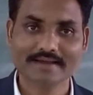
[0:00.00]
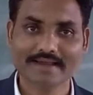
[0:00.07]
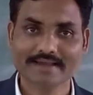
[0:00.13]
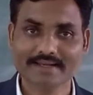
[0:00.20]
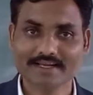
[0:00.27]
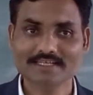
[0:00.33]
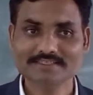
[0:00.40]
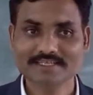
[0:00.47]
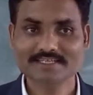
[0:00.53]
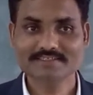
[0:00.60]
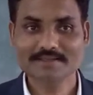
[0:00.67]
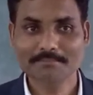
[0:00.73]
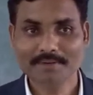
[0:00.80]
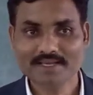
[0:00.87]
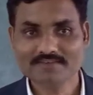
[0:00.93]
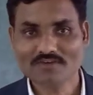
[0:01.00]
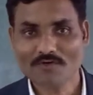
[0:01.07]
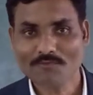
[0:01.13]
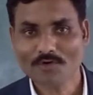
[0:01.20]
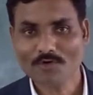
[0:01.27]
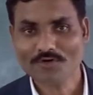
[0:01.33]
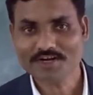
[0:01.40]
agriculture is the base
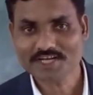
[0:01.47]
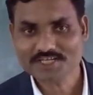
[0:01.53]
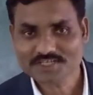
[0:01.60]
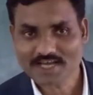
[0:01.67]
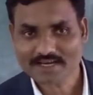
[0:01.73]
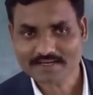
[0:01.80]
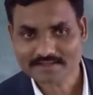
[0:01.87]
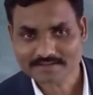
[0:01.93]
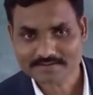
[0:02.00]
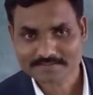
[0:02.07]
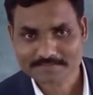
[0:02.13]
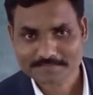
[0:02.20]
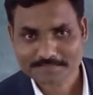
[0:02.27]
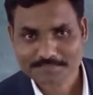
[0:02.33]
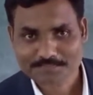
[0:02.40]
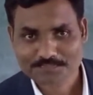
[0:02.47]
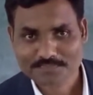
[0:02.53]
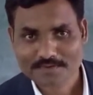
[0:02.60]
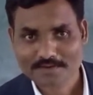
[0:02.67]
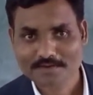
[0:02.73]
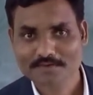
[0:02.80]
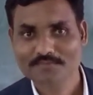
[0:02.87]
of our nation.
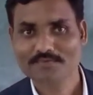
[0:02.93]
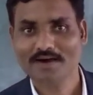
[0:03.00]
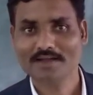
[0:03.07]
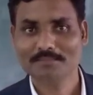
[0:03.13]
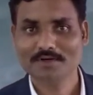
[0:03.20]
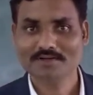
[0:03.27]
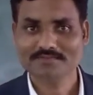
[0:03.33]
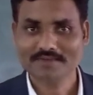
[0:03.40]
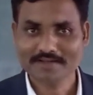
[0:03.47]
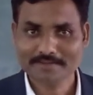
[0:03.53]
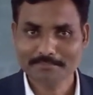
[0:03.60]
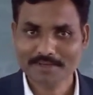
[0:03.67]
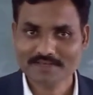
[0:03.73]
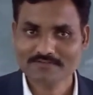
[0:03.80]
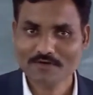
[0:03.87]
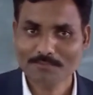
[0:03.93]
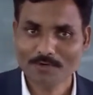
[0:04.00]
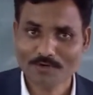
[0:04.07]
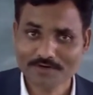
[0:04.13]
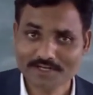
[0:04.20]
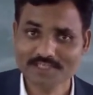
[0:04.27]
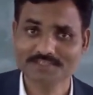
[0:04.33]
Farmers are the base of
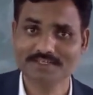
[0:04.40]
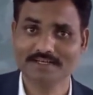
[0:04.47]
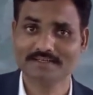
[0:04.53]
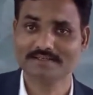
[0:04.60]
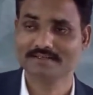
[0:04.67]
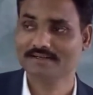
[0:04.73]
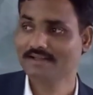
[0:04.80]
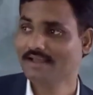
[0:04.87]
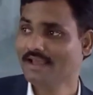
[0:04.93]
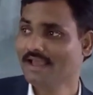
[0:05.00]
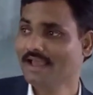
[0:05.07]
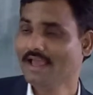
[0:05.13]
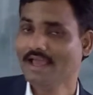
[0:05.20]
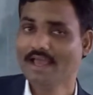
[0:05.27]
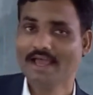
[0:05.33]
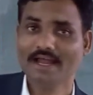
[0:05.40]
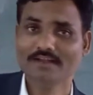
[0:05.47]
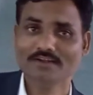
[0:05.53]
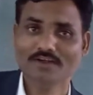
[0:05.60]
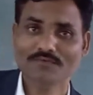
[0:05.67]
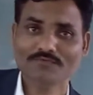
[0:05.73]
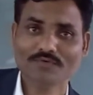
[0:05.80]
our nation.
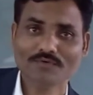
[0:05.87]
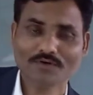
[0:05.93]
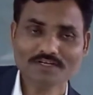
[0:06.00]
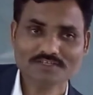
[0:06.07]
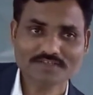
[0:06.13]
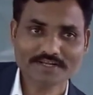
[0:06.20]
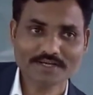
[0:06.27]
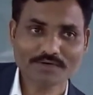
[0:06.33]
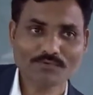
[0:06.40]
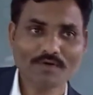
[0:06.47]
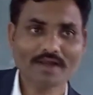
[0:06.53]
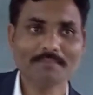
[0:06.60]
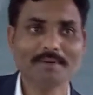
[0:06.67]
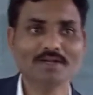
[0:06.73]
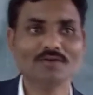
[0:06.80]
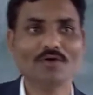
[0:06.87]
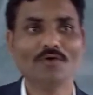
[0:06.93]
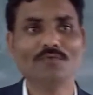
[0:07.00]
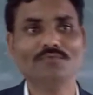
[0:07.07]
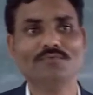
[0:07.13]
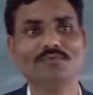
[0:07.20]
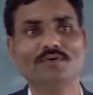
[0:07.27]
And therefore, what is the requirement
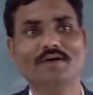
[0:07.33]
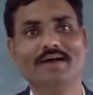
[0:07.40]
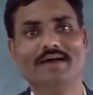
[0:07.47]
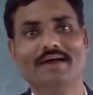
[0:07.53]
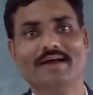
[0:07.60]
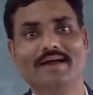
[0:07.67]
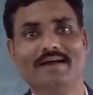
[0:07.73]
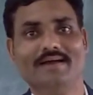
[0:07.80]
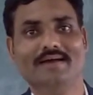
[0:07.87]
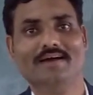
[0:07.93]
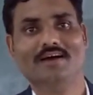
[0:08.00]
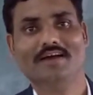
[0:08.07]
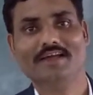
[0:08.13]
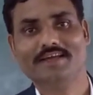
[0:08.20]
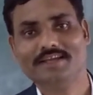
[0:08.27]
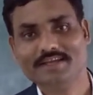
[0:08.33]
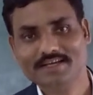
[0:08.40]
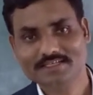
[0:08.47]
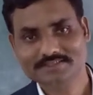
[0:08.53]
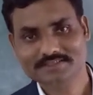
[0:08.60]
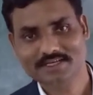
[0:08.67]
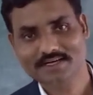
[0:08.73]
of
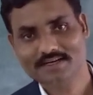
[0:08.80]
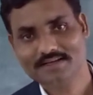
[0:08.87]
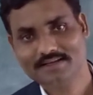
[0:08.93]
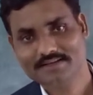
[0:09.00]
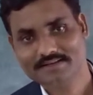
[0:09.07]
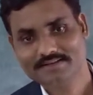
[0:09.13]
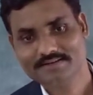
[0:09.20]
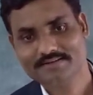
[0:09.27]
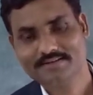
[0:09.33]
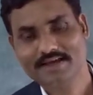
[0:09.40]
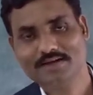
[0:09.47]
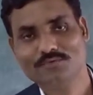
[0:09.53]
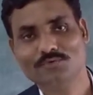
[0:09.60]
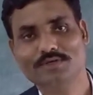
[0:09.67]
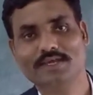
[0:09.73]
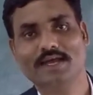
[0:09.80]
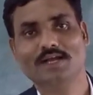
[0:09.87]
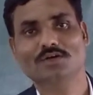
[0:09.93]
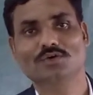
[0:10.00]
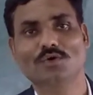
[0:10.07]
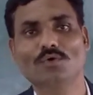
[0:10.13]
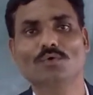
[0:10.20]
agriculture that we
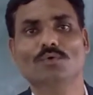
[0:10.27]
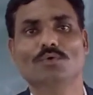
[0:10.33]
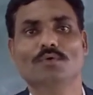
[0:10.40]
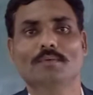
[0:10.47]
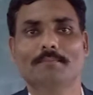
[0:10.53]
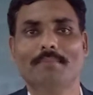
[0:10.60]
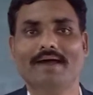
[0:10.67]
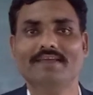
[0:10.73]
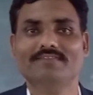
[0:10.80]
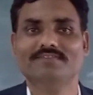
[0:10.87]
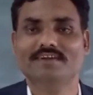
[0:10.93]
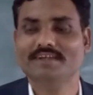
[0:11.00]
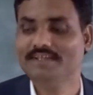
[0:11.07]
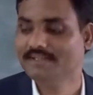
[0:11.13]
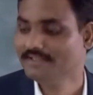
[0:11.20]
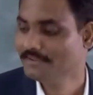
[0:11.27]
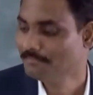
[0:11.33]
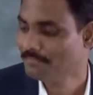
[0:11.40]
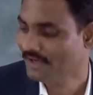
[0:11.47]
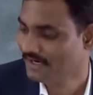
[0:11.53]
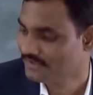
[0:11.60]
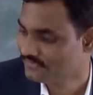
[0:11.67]
can know by studying the
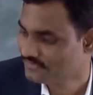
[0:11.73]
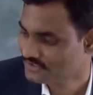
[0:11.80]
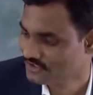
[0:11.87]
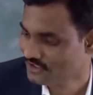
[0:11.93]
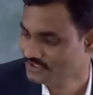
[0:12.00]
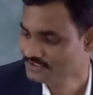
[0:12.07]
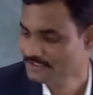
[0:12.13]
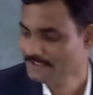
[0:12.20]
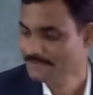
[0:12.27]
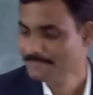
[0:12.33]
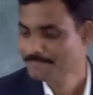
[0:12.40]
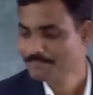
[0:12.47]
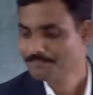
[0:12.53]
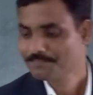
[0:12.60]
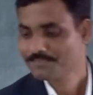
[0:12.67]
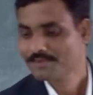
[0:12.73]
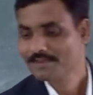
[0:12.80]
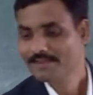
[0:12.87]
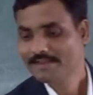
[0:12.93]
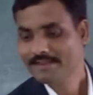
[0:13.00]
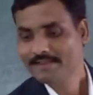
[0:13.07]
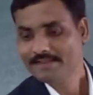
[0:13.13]
plant physiology?
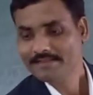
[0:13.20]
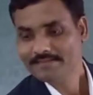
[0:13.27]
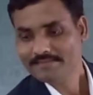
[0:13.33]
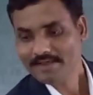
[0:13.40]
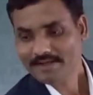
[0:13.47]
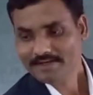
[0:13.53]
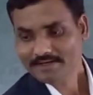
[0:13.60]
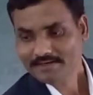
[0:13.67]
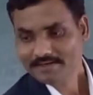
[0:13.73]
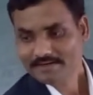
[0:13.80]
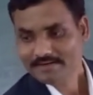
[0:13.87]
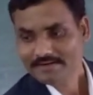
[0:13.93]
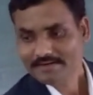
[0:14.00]
Then,